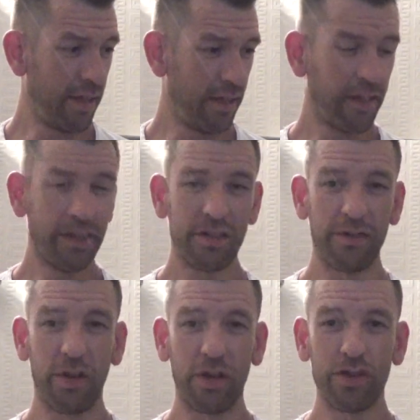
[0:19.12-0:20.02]
at least
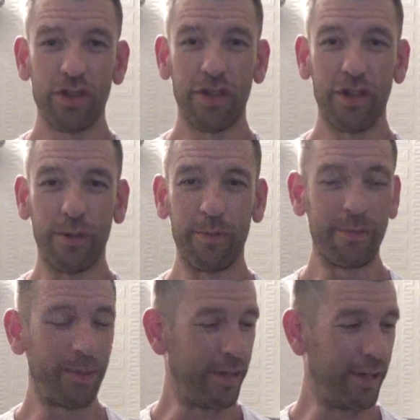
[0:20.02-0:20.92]
they've all turned up
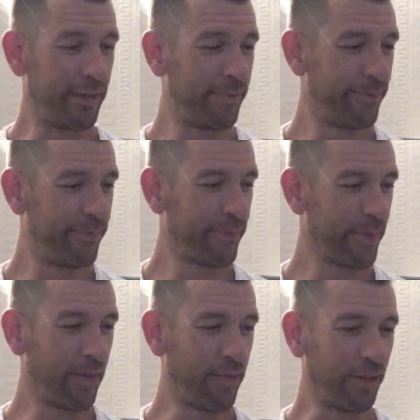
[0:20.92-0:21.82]

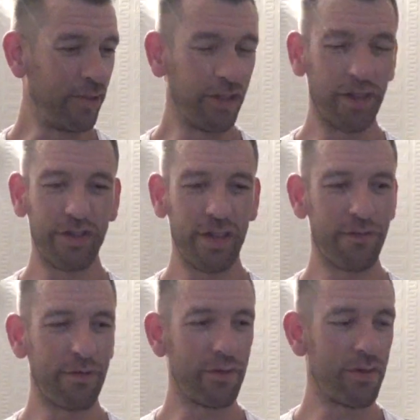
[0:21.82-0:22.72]
eventually
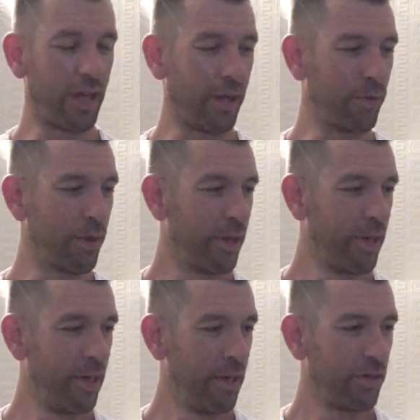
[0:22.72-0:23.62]
safe and sound.
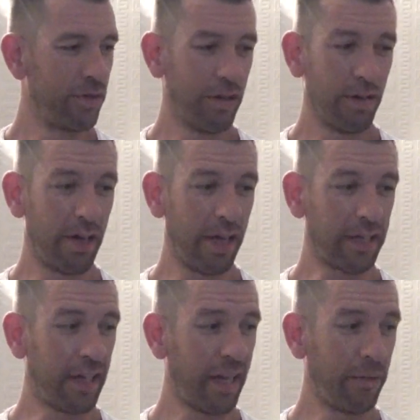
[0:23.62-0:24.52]
So
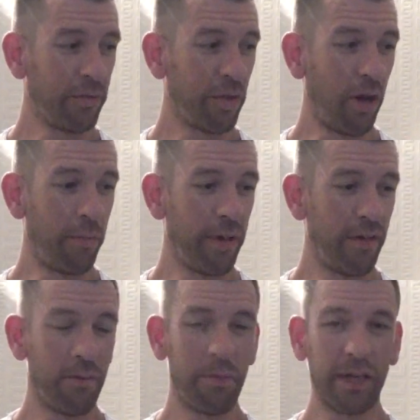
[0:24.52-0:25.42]
again we've got a bit
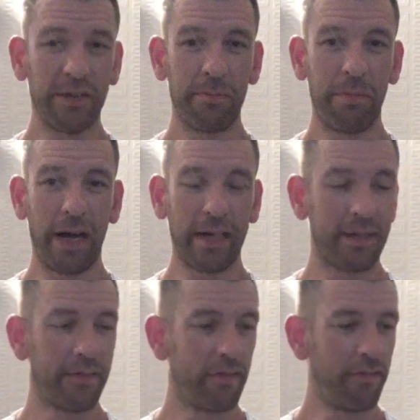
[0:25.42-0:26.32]
of a mixed bag
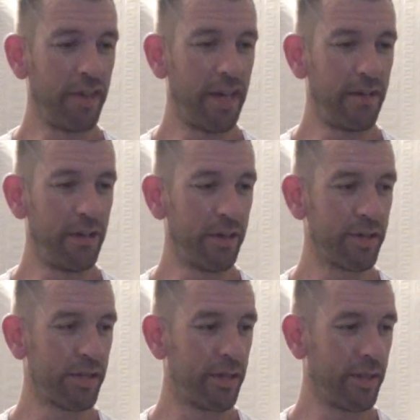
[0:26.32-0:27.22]
from
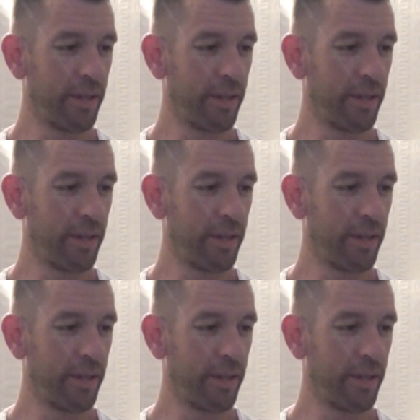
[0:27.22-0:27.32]
various